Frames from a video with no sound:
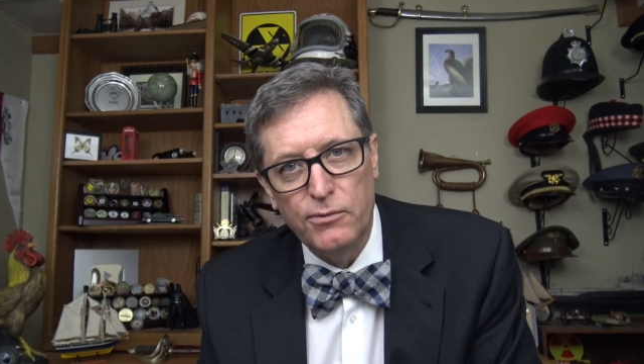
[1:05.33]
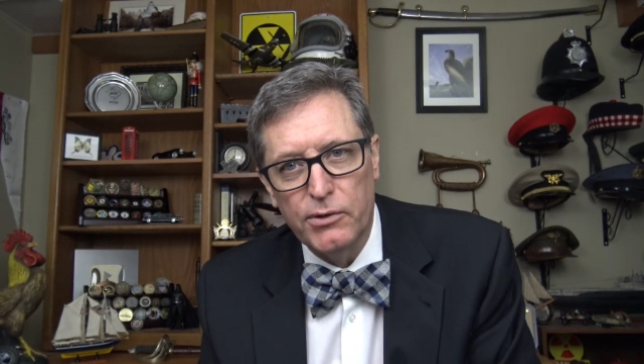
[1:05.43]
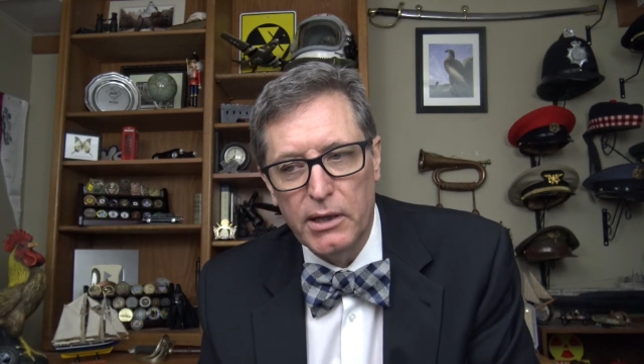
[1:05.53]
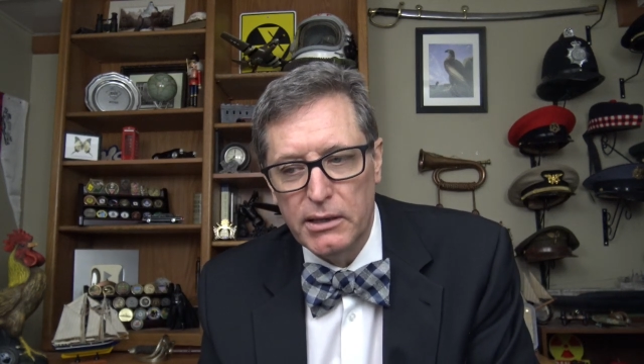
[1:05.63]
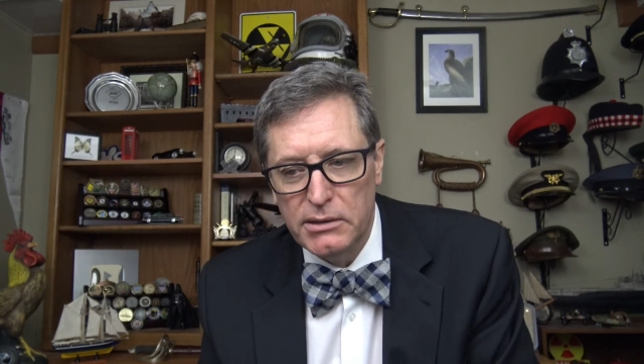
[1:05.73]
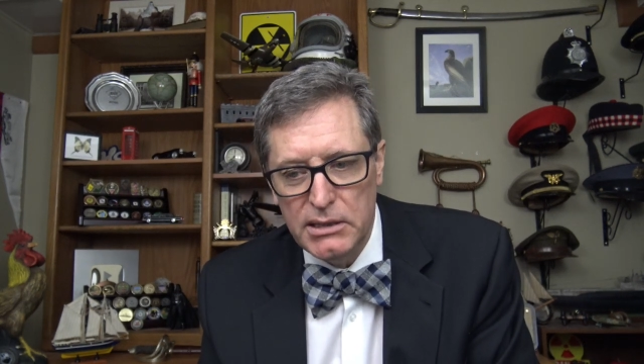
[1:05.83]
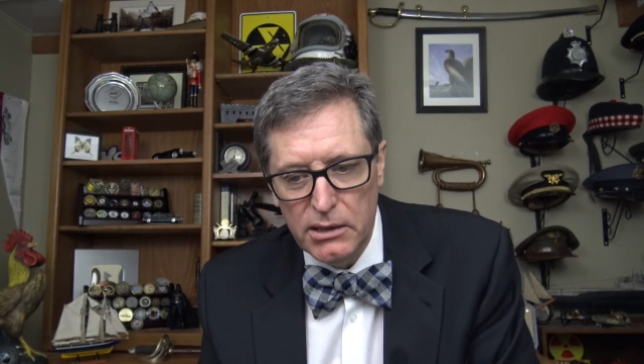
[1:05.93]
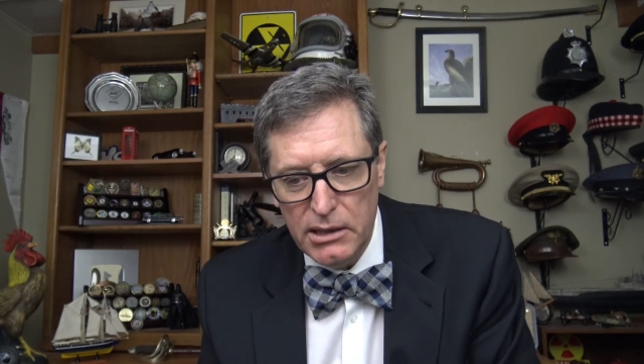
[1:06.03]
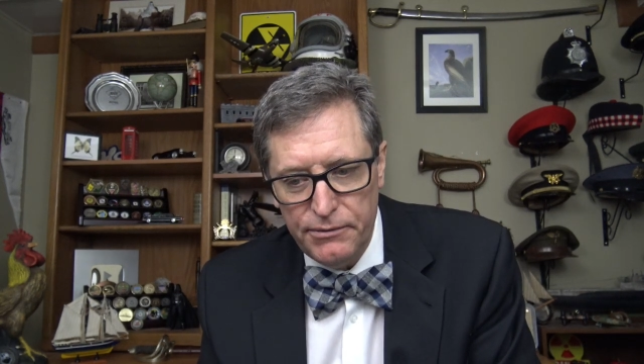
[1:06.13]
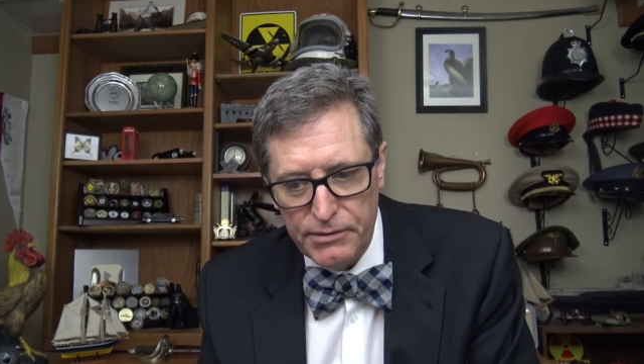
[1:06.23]
over a
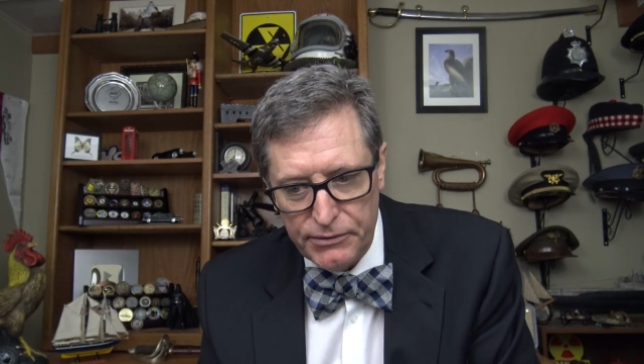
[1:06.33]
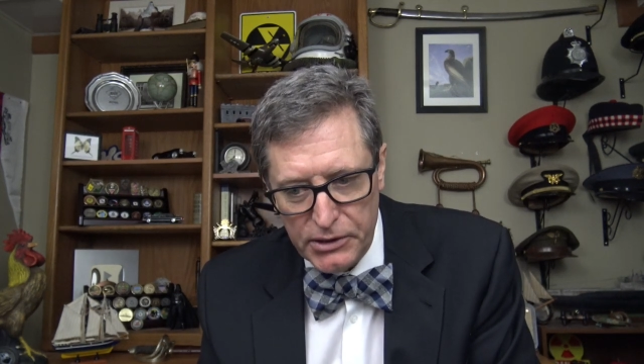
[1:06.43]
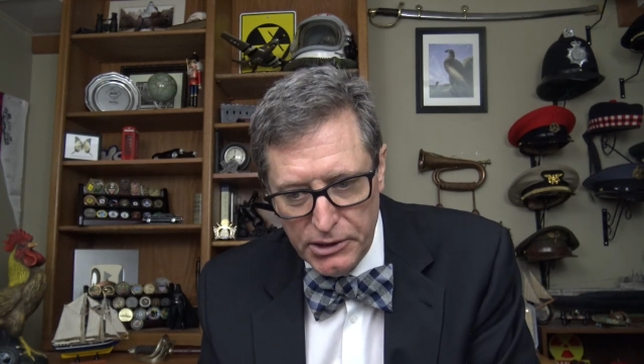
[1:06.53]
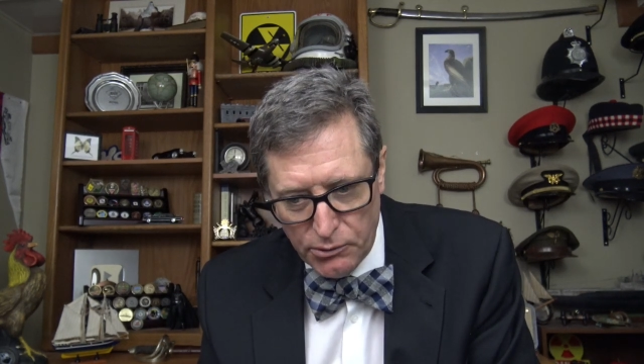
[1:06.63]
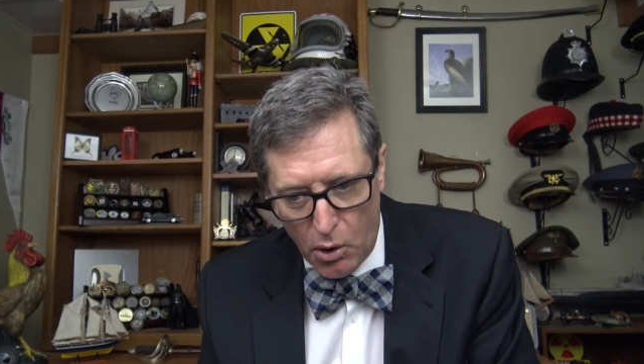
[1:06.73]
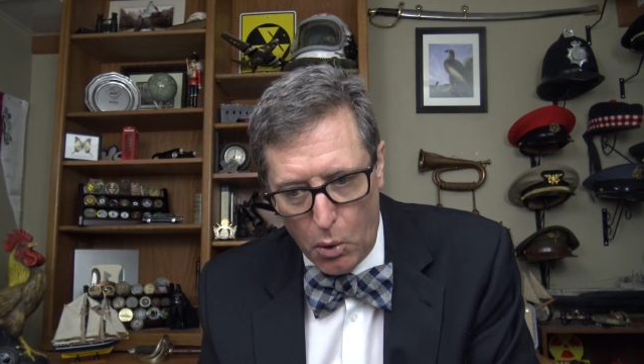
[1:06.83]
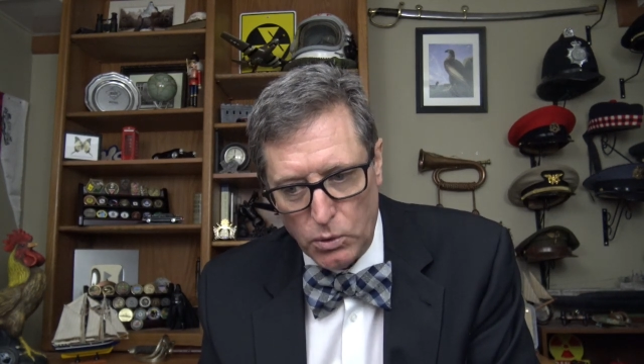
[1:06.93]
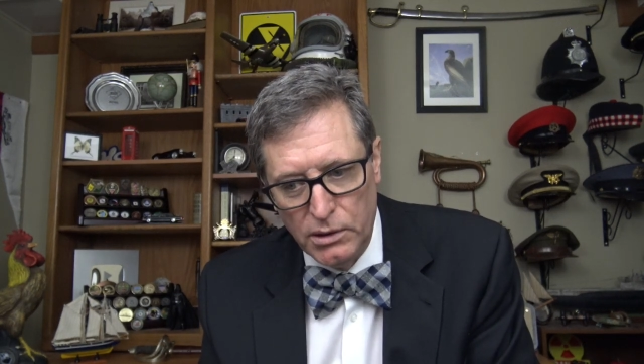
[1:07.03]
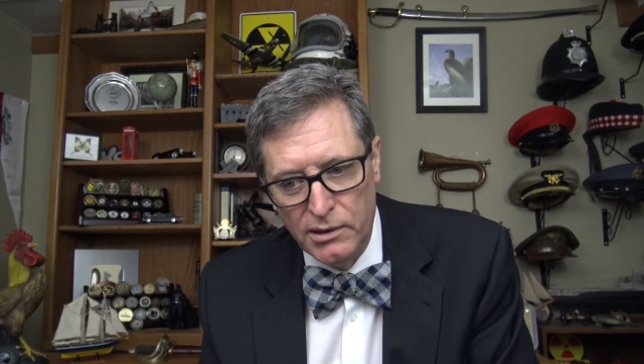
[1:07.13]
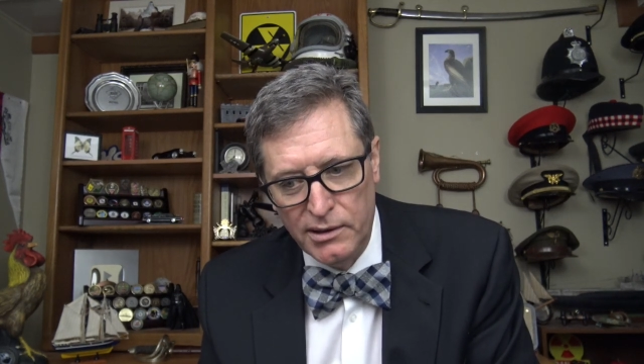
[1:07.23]
nearly
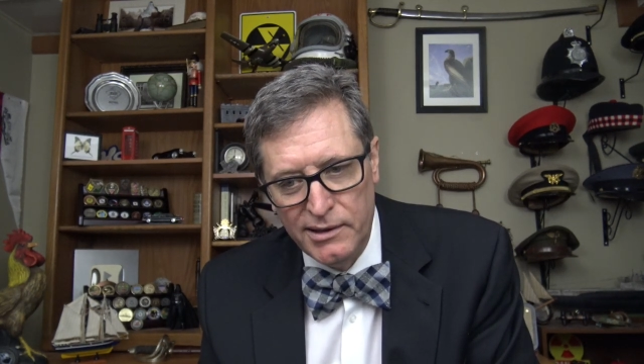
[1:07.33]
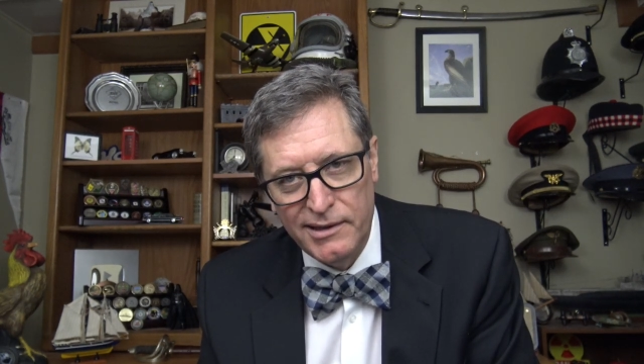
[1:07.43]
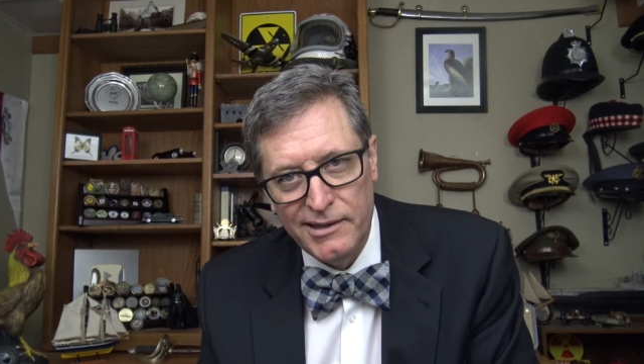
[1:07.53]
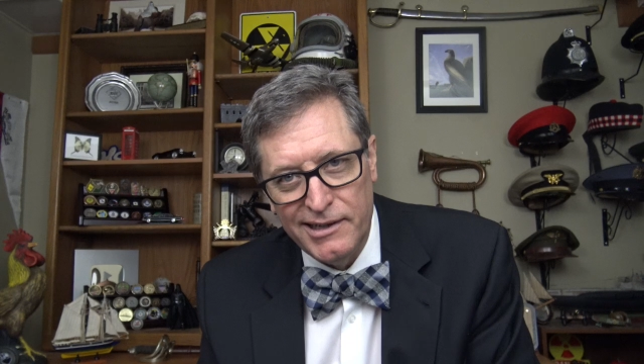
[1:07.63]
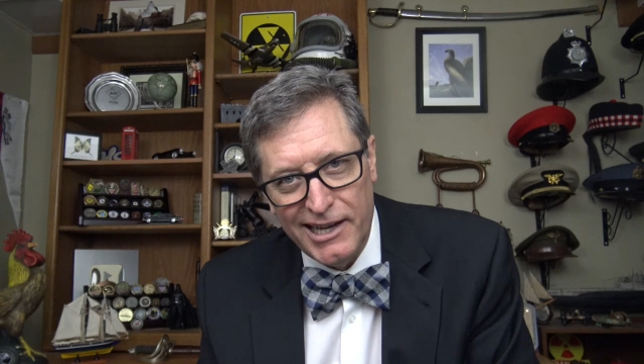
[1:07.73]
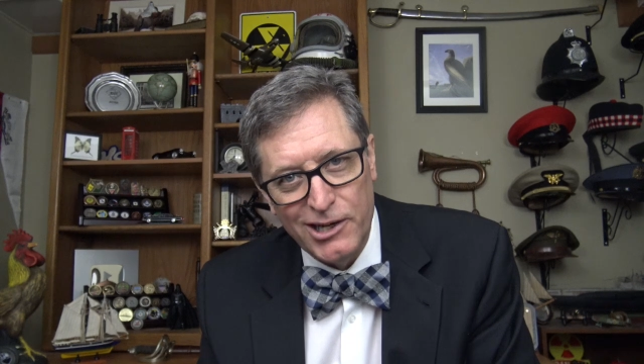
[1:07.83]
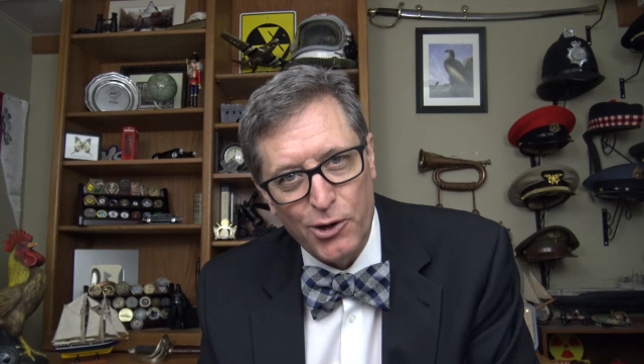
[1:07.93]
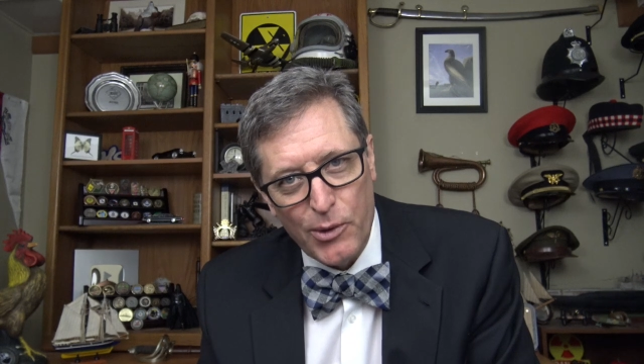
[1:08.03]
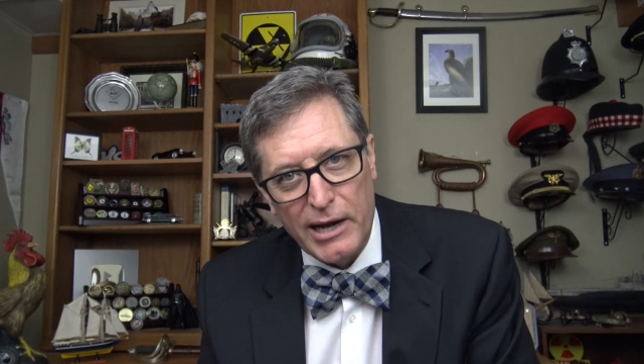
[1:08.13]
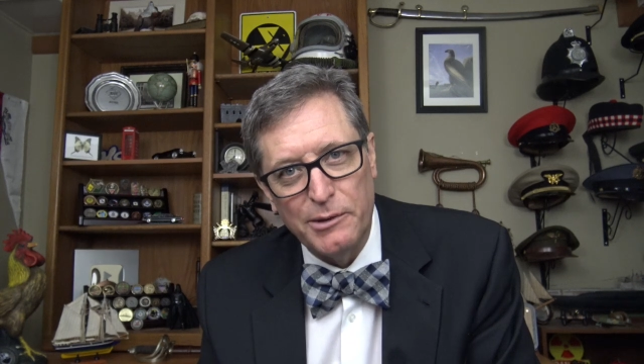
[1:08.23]
50-year-old
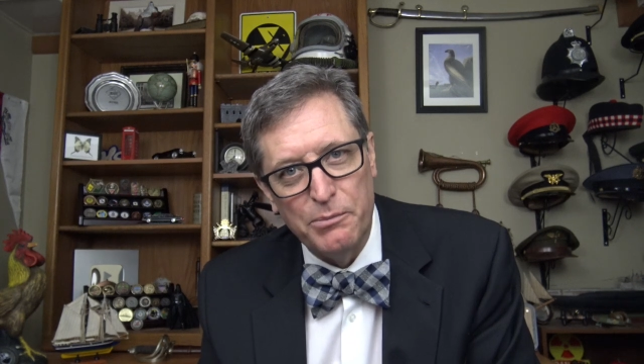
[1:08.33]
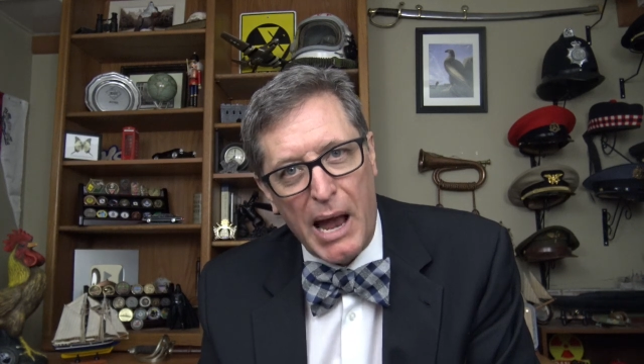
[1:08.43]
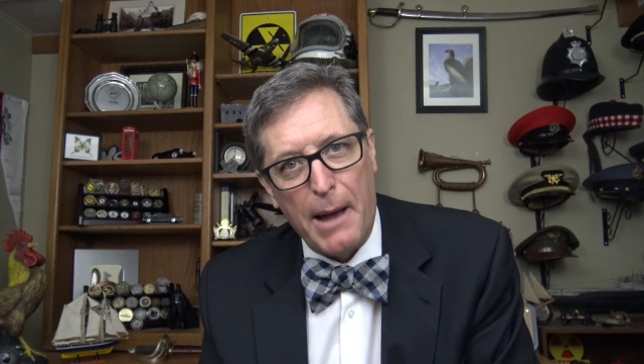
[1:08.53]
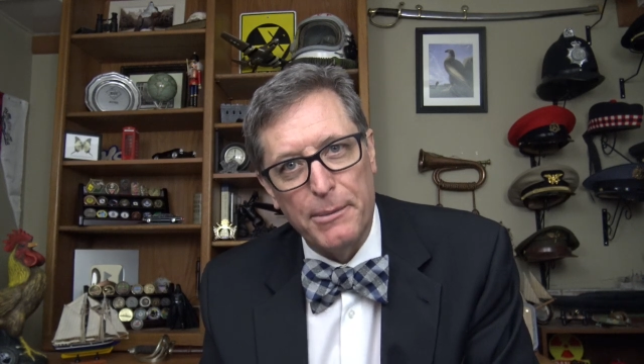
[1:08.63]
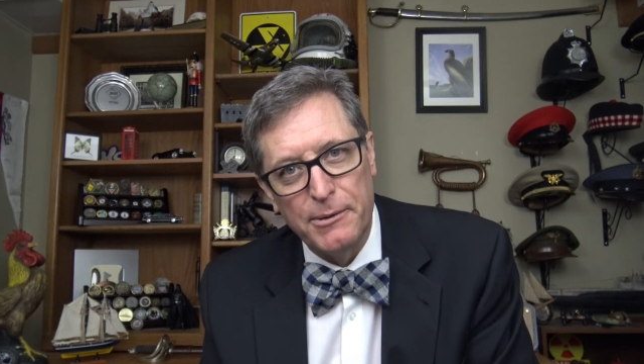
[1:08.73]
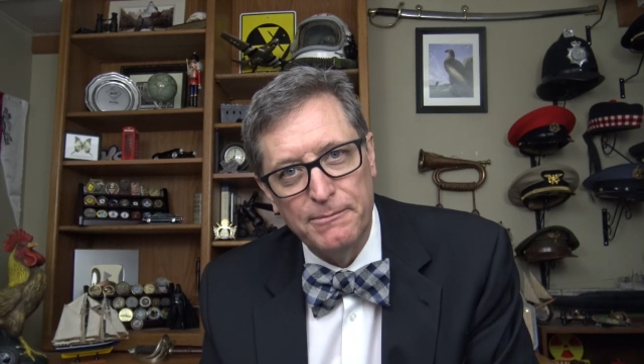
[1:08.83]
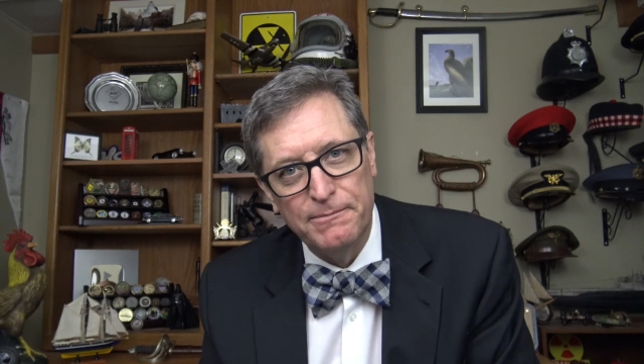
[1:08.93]
incorrect map.